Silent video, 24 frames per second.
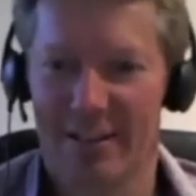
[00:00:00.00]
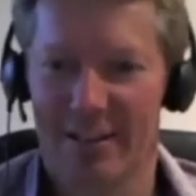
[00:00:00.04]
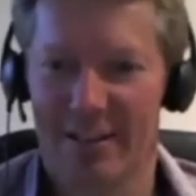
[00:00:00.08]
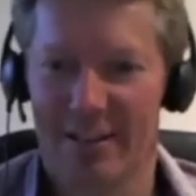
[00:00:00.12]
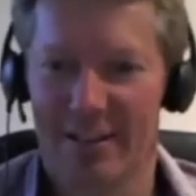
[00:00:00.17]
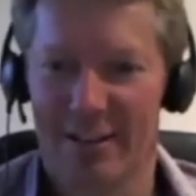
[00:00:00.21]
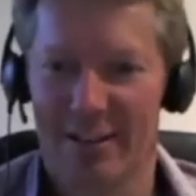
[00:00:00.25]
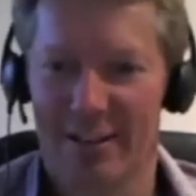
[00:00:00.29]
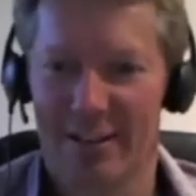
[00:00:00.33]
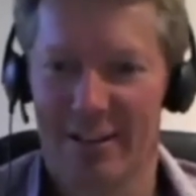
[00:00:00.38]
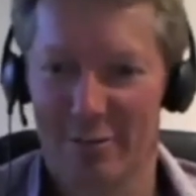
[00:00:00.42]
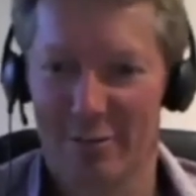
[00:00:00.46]

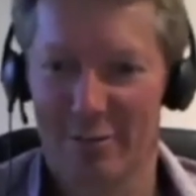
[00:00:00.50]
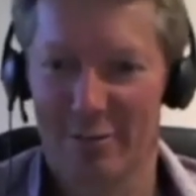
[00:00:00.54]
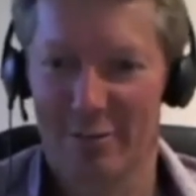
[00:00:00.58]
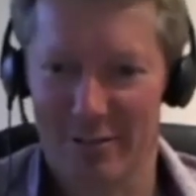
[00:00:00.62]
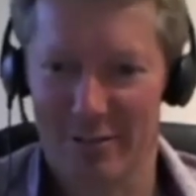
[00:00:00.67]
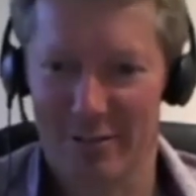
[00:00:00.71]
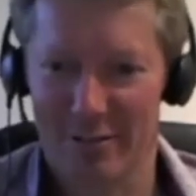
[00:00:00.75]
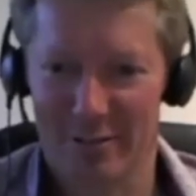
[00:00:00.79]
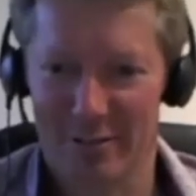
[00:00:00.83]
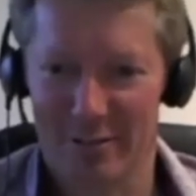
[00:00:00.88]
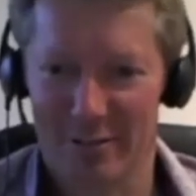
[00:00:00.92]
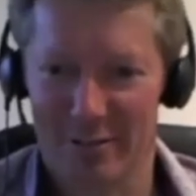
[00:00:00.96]
with
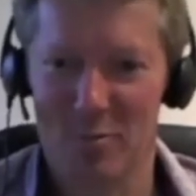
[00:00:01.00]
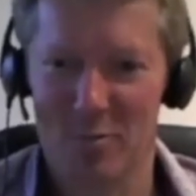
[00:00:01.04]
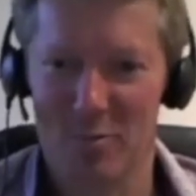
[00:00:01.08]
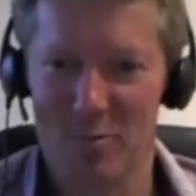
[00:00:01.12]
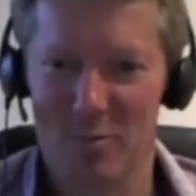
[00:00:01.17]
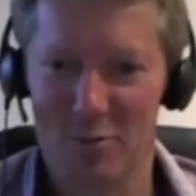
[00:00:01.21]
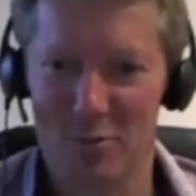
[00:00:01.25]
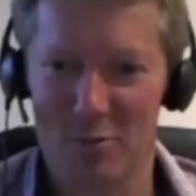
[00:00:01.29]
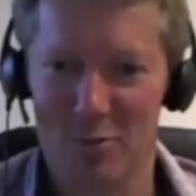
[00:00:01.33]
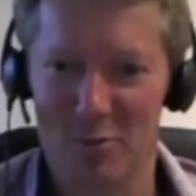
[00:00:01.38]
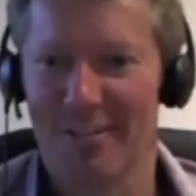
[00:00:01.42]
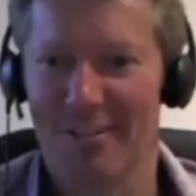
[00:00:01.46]
the
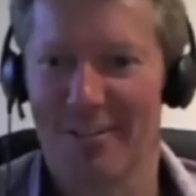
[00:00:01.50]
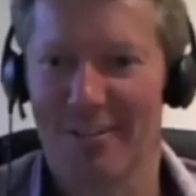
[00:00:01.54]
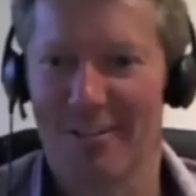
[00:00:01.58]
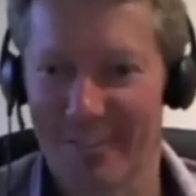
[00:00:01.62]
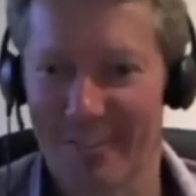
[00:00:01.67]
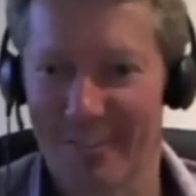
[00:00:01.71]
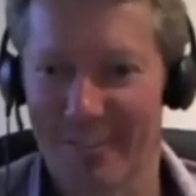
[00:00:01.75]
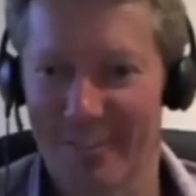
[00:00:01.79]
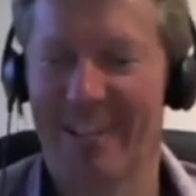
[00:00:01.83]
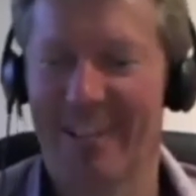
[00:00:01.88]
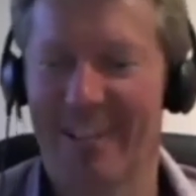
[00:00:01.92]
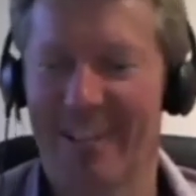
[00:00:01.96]

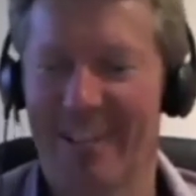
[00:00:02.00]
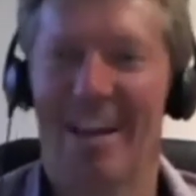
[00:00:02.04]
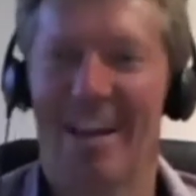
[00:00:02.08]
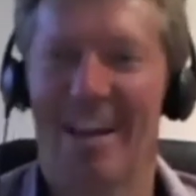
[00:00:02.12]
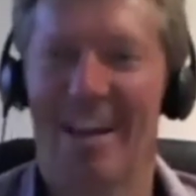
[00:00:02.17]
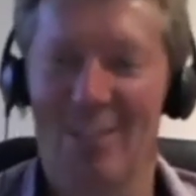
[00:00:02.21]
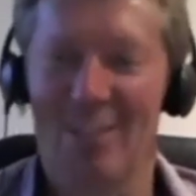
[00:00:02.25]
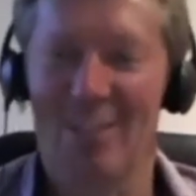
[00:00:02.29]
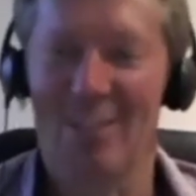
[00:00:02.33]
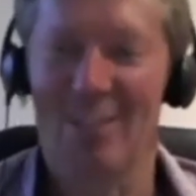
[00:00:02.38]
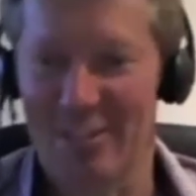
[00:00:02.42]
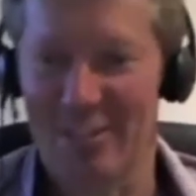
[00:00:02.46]
mudra,
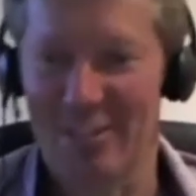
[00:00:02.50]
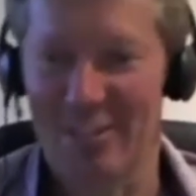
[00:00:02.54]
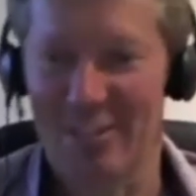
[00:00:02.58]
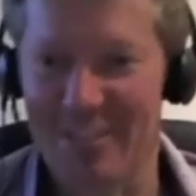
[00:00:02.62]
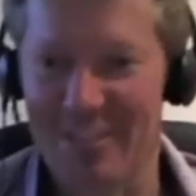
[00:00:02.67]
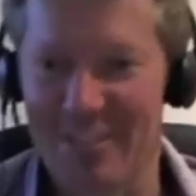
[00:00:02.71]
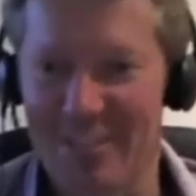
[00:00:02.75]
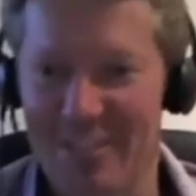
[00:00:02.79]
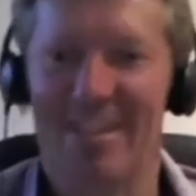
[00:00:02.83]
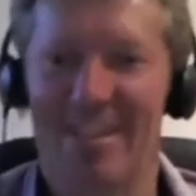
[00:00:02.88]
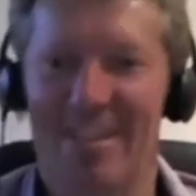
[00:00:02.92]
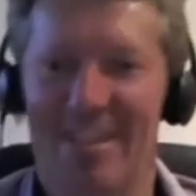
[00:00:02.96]
and then you
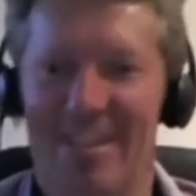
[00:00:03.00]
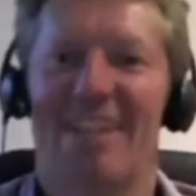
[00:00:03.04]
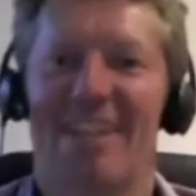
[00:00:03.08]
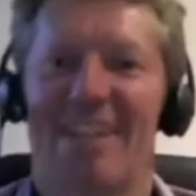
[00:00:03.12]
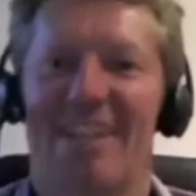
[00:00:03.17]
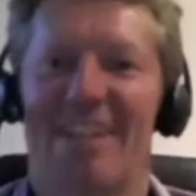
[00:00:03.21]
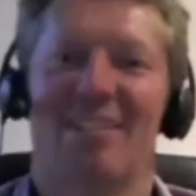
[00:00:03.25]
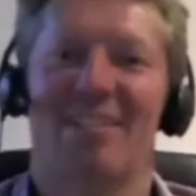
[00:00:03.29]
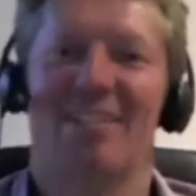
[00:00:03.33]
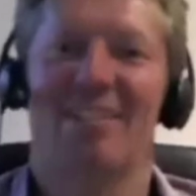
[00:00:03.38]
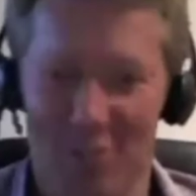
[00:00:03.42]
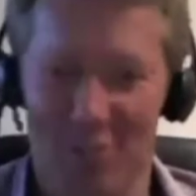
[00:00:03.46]
see
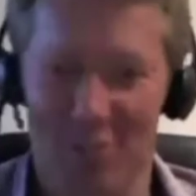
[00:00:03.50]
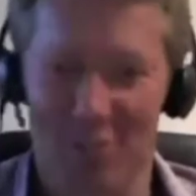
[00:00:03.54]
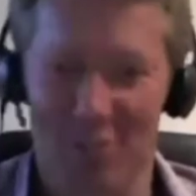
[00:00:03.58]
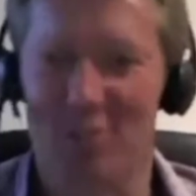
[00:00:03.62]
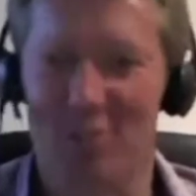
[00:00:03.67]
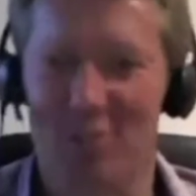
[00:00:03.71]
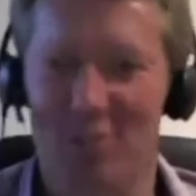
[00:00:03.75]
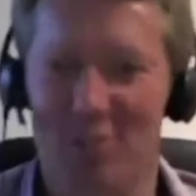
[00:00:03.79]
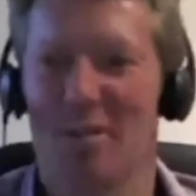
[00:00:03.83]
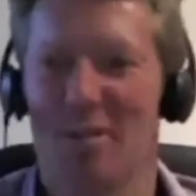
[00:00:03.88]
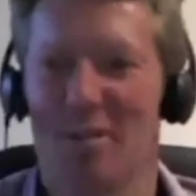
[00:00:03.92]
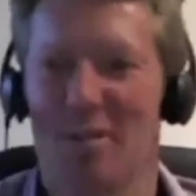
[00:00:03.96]
that and you
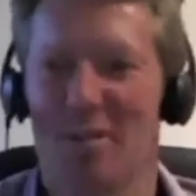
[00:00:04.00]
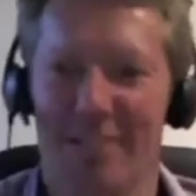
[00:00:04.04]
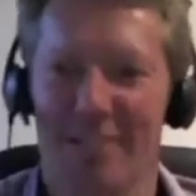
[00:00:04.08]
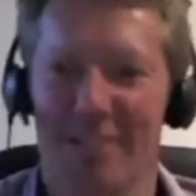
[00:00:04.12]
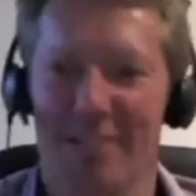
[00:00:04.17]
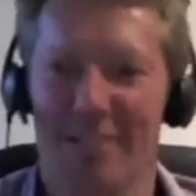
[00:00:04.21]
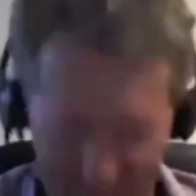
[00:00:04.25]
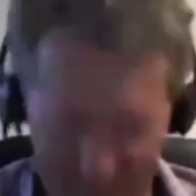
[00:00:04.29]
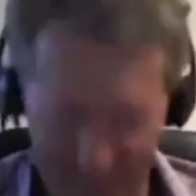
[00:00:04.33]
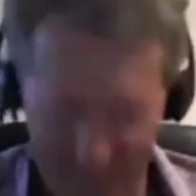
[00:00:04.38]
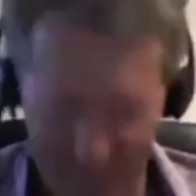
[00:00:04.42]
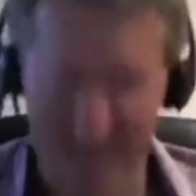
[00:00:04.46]
assume,
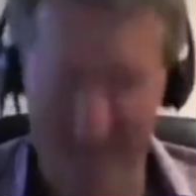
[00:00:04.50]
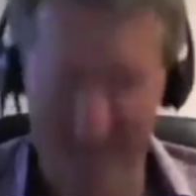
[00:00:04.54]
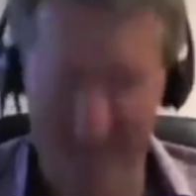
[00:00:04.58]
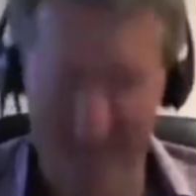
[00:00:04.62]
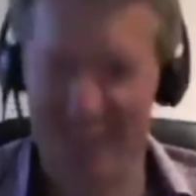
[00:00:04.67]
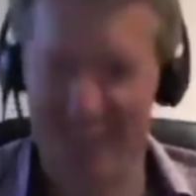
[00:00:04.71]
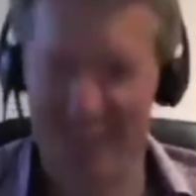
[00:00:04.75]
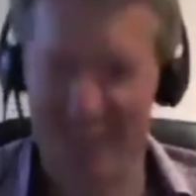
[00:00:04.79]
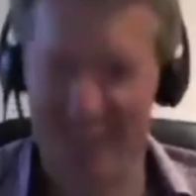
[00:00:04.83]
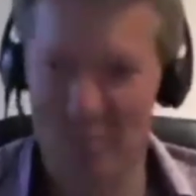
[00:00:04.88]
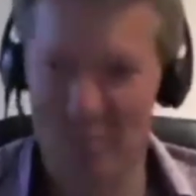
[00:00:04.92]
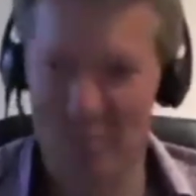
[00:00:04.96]
okay, they're
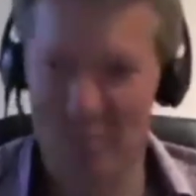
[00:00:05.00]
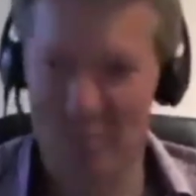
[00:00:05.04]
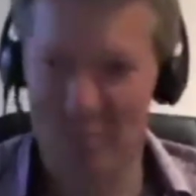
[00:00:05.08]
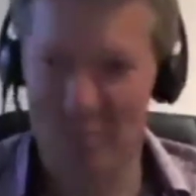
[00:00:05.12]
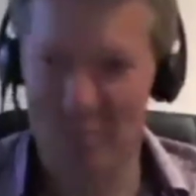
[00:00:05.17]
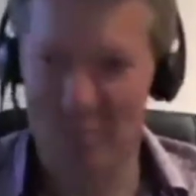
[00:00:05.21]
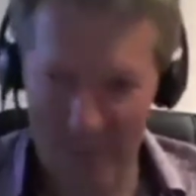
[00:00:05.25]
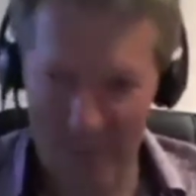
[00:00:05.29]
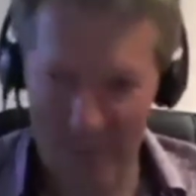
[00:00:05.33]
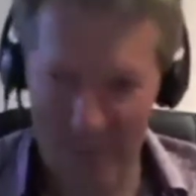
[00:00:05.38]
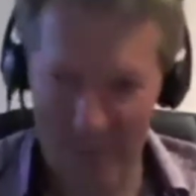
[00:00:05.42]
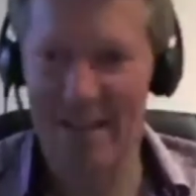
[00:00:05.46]
chanting
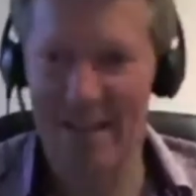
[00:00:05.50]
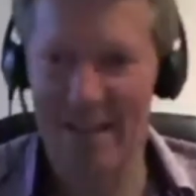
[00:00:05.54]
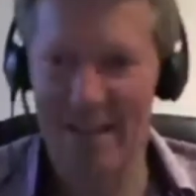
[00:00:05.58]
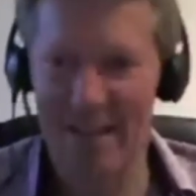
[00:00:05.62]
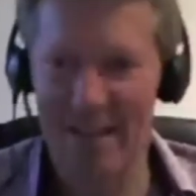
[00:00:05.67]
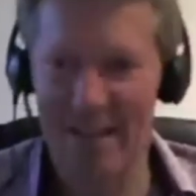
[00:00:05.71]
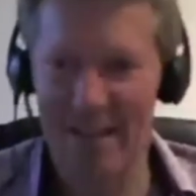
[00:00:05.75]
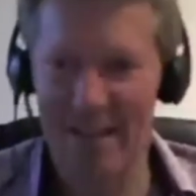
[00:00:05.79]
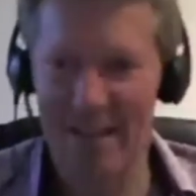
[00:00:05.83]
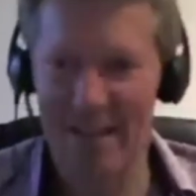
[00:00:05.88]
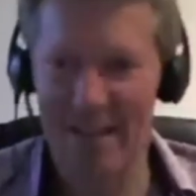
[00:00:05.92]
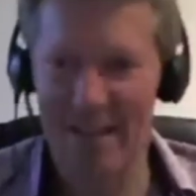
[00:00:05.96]
some weird
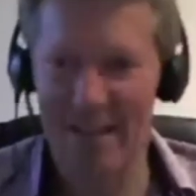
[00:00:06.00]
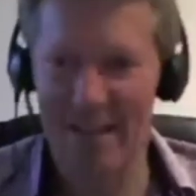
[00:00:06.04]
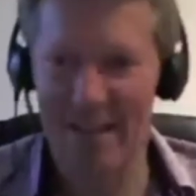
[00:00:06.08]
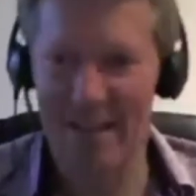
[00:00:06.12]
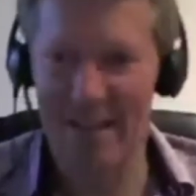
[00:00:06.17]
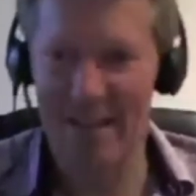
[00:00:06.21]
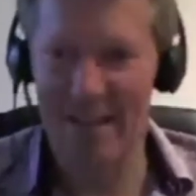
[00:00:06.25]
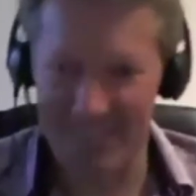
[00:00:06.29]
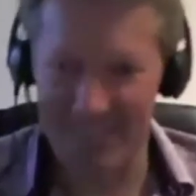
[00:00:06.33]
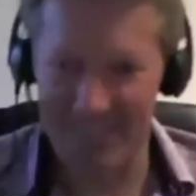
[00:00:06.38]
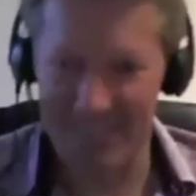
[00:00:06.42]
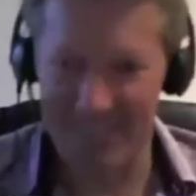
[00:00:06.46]
mantra, they're
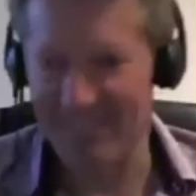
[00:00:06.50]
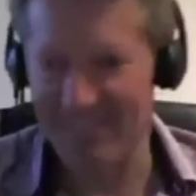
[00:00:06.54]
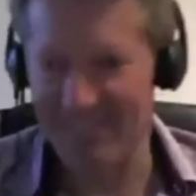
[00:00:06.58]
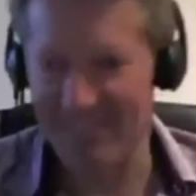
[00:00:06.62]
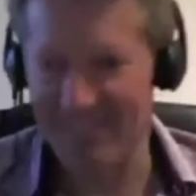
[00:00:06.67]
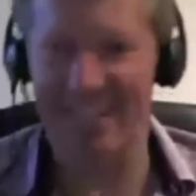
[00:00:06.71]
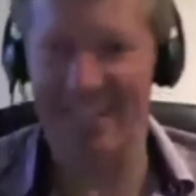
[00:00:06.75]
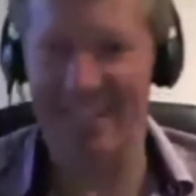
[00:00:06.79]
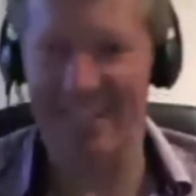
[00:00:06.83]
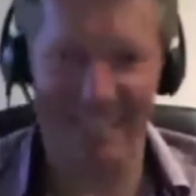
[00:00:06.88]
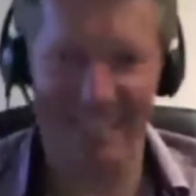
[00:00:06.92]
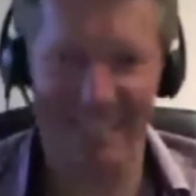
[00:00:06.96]
navel
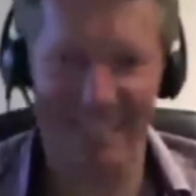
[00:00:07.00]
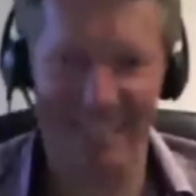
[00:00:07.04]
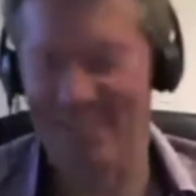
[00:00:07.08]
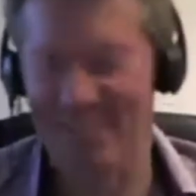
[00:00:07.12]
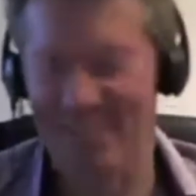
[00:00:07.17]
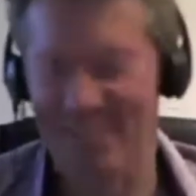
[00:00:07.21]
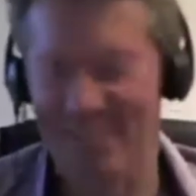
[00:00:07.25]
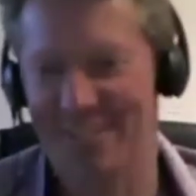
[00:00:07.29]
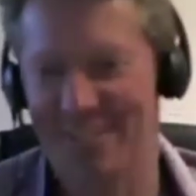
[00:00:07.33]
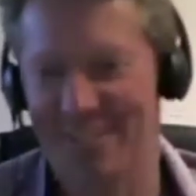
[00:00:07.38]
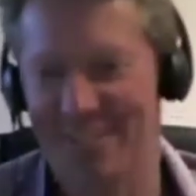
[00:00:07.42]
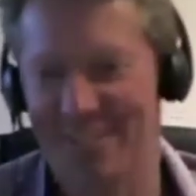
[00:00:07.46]
gazing,
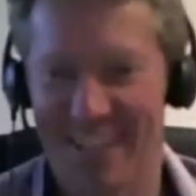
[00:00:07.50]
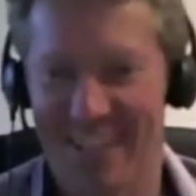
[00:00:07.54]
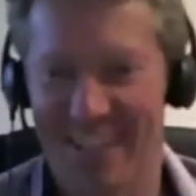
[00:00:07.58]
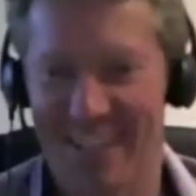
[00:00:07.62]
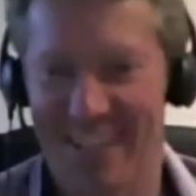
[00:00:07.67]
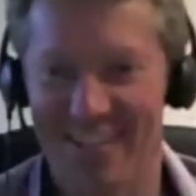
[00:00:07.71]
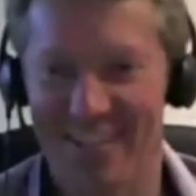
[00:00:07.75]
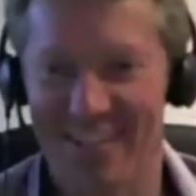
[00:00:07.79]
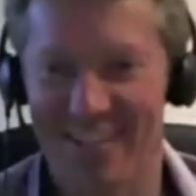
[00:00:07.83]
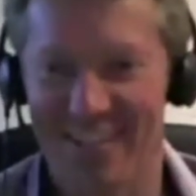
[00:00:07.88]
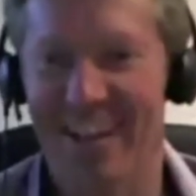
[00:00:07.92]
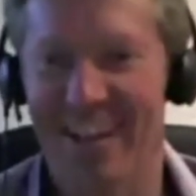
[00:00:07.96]
etc.,
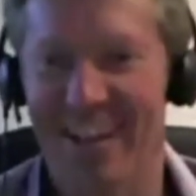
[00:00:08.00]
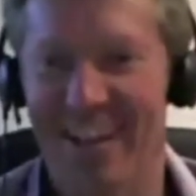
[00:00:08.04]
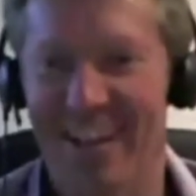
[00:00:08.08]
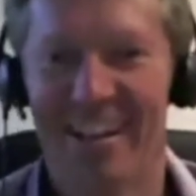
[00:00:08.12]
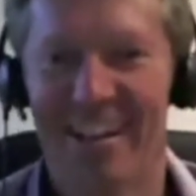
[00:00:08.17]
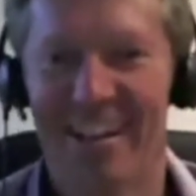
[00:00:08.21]
etc.